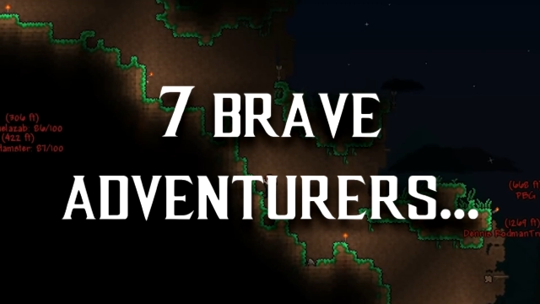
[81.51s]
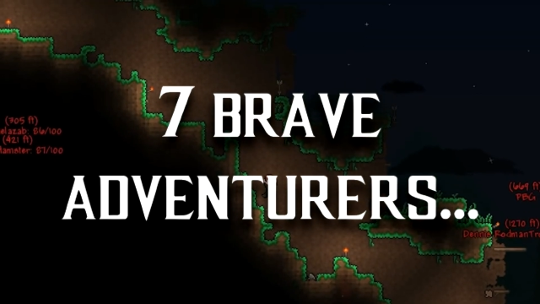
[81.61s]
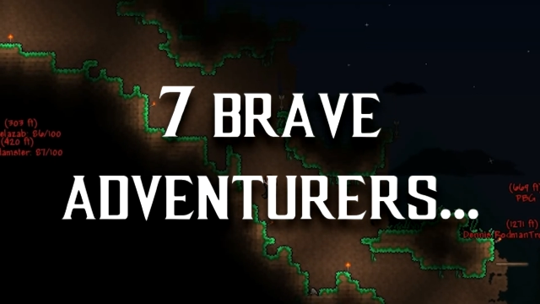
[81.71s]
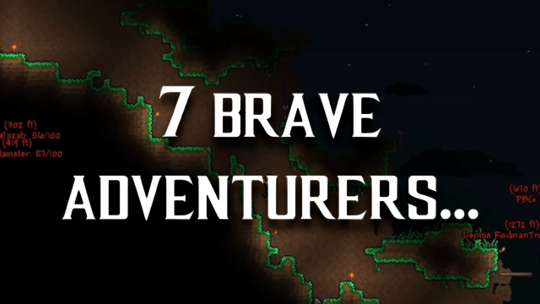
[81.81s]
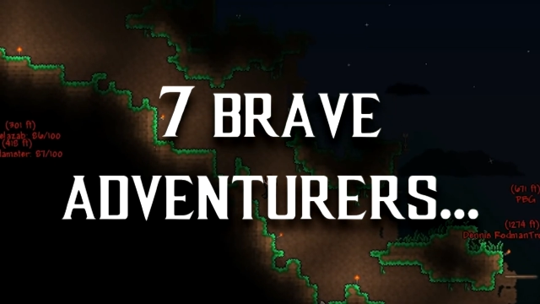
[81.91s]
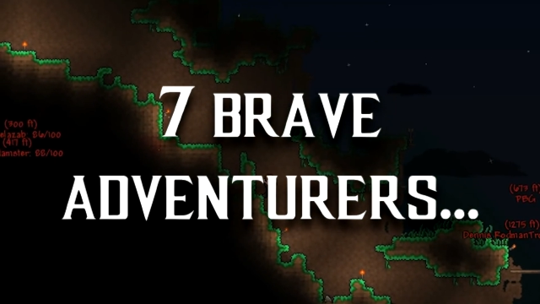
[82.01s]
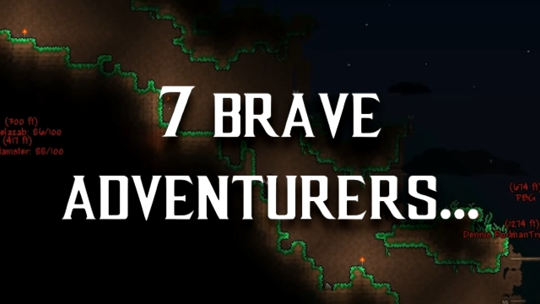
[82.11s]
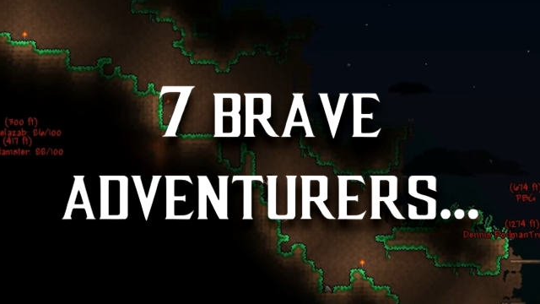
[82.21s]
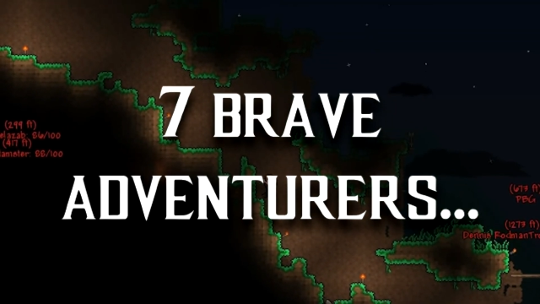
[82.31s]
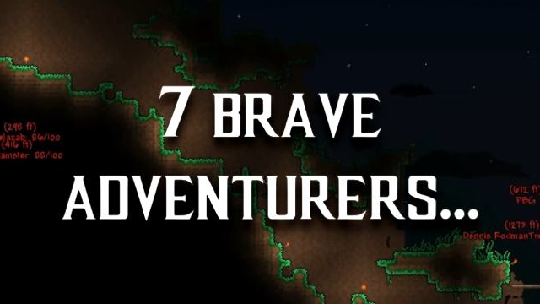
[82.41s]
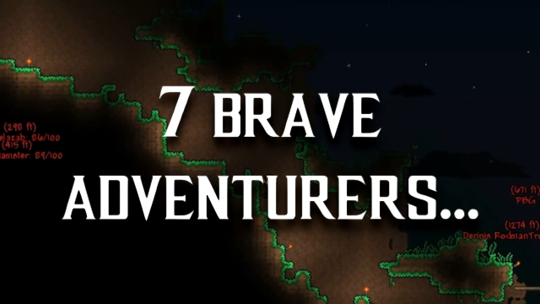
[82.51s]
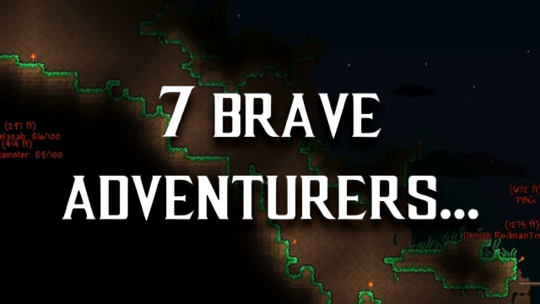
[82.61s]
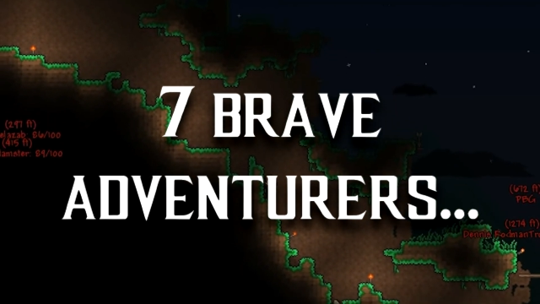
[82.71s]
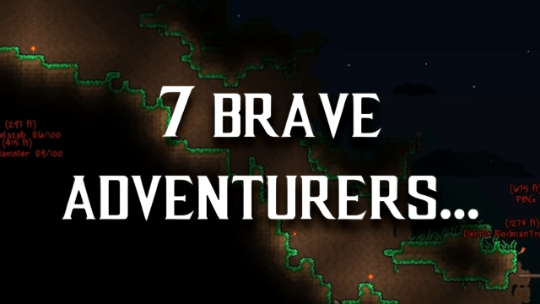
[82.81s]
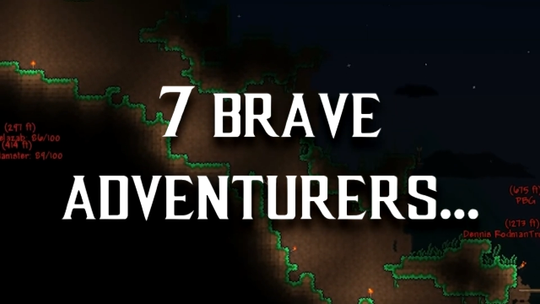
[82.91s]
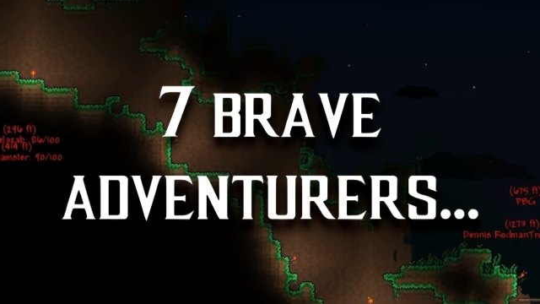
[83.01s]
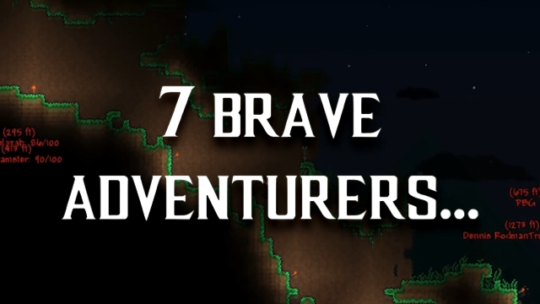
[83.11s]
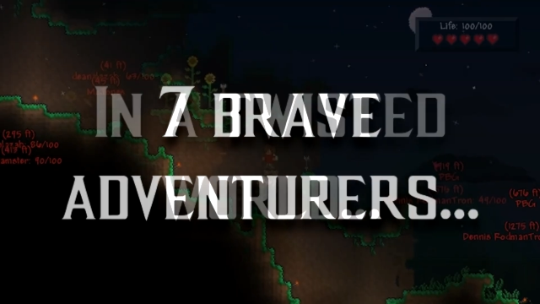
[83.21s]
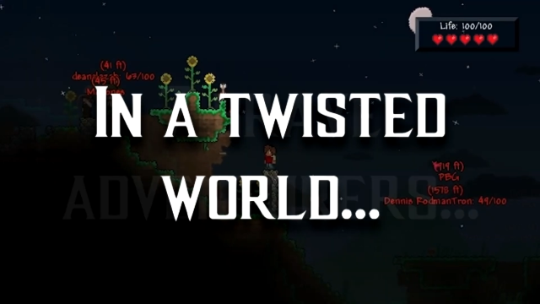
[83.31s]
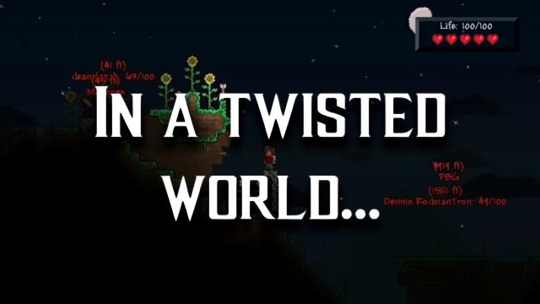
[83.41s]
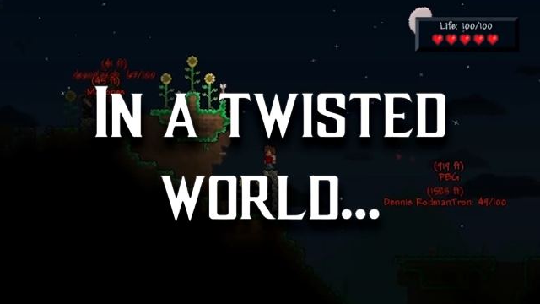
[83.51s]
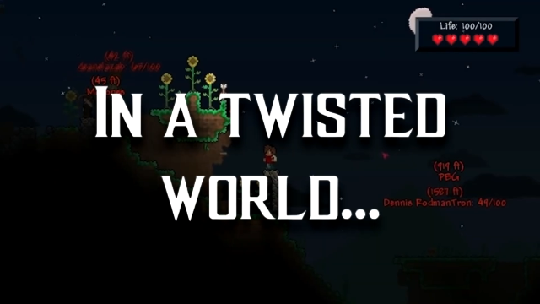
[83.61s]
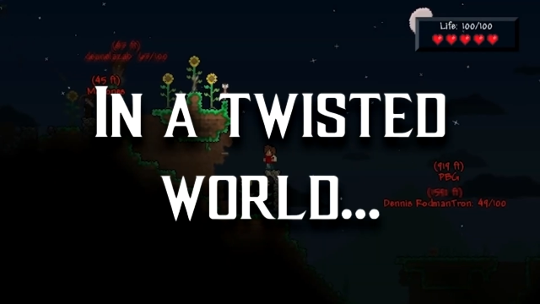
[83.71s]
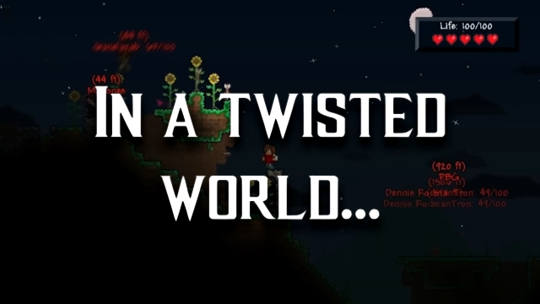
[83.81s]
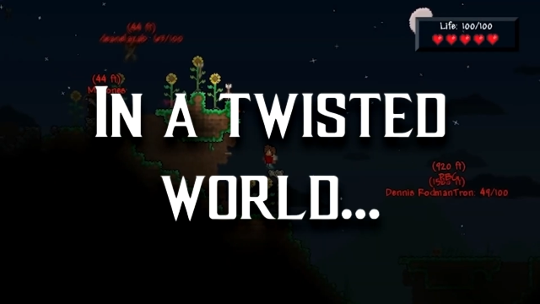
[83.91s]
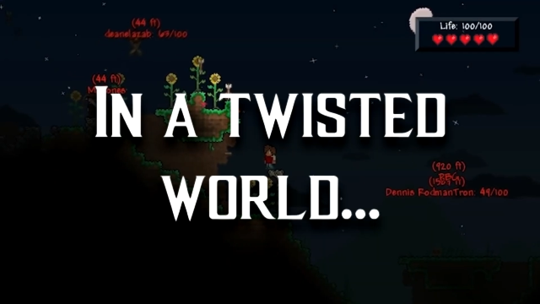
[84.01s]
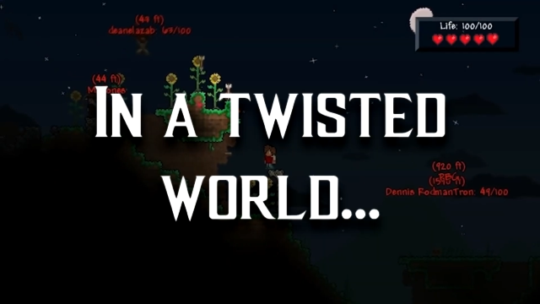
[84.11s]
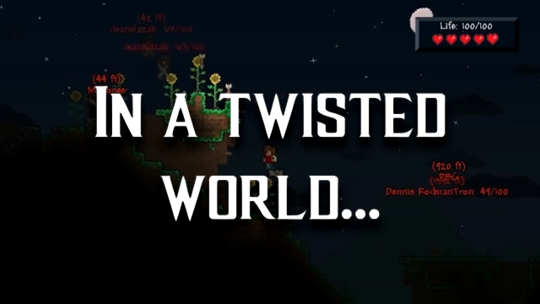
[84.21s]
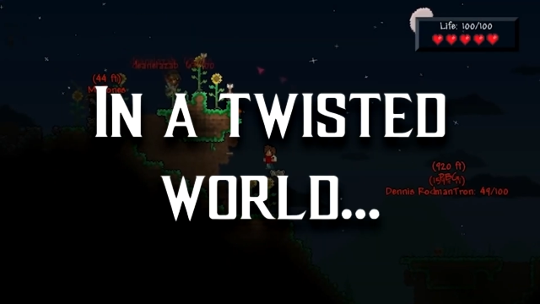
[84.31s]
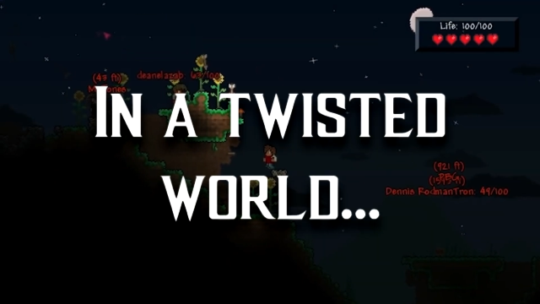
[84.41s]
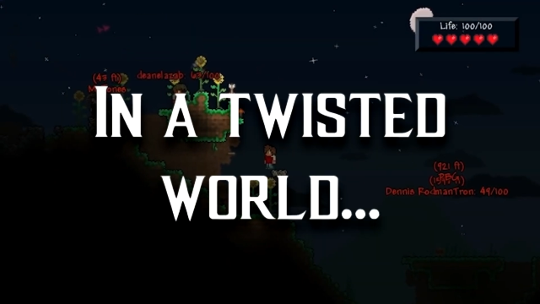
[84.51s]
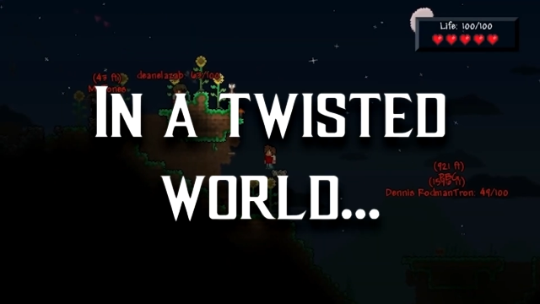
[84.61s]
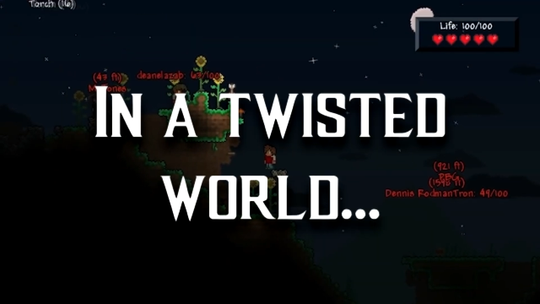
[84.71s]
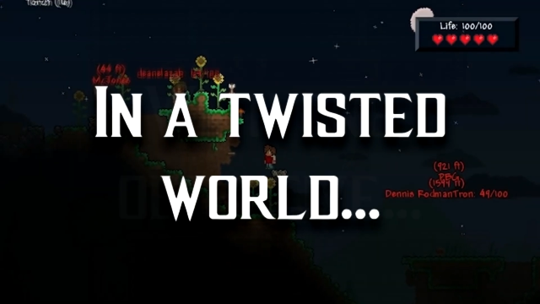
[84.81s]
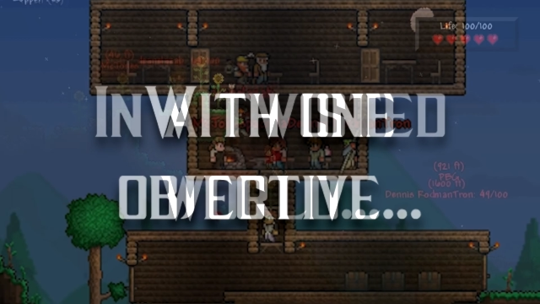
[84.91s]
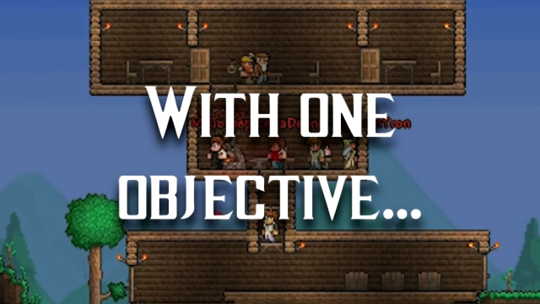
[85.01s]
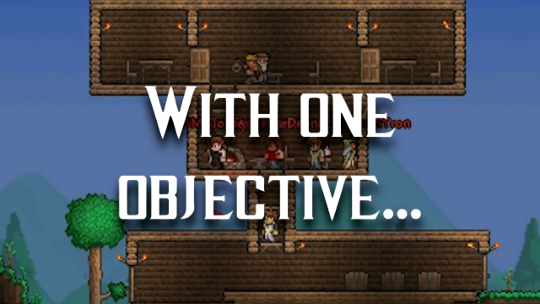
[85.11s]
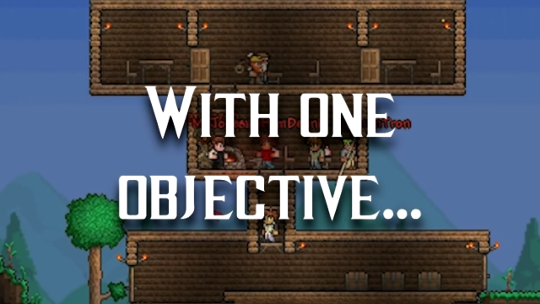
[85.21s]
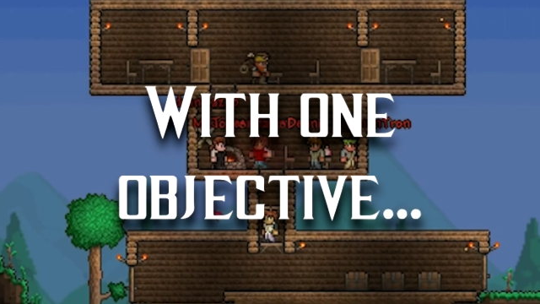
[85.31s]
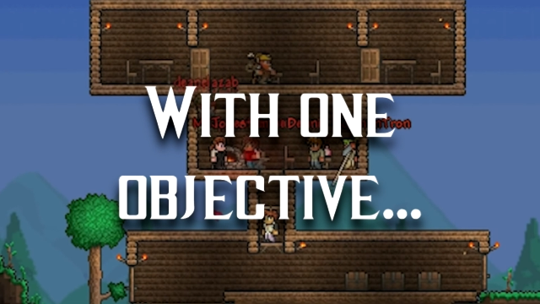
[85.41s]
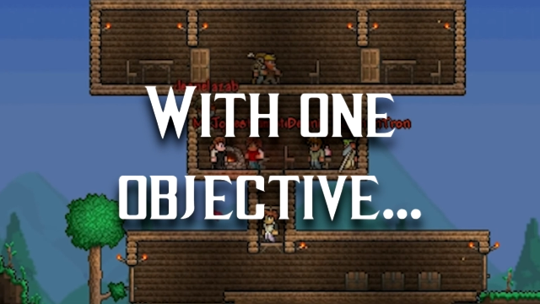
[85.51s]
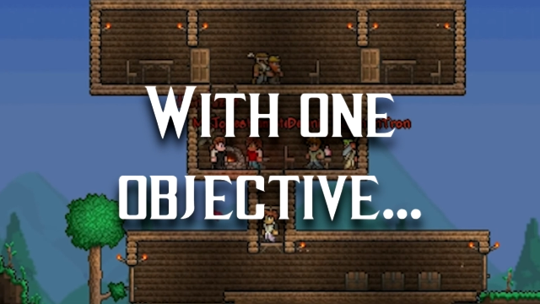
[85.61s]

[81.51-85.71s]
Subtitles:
Nobody's mouth can be seen.